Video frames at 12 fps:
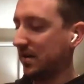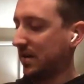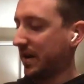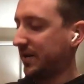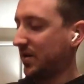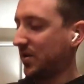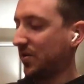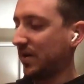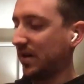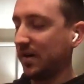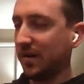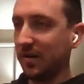I
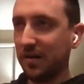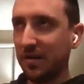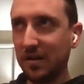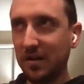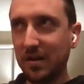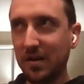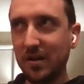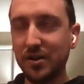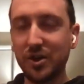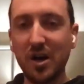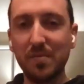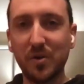know
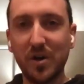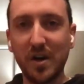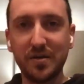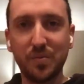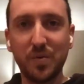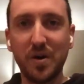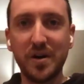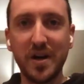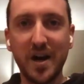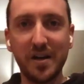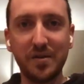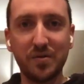Ja Morant's wearing
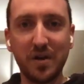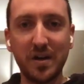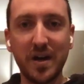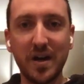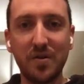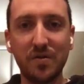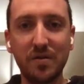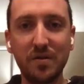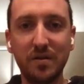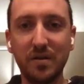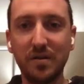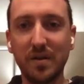9s right now.
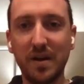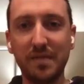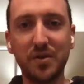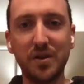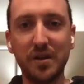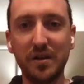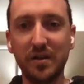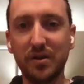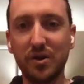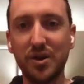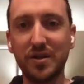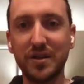After he
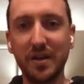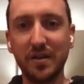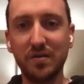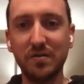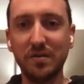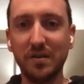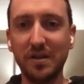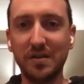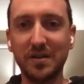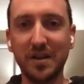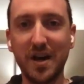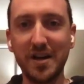hurt his ankle, he
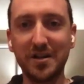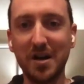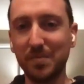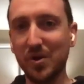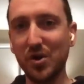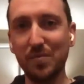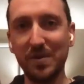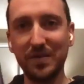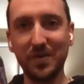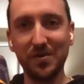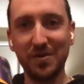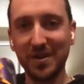said high top Kobe's for
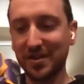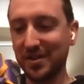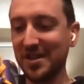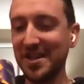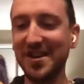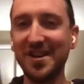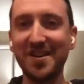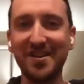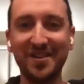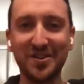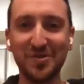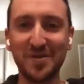the rest of the year.
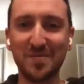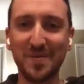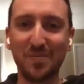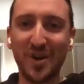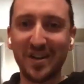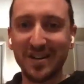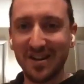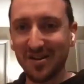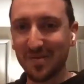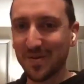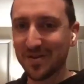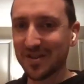So he's been breaking out a
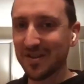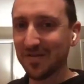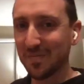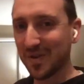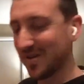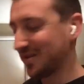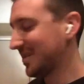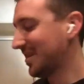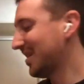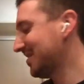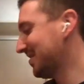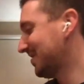bunch of different pairs of
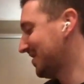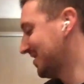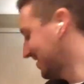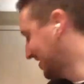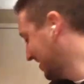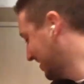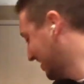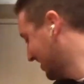9s recently.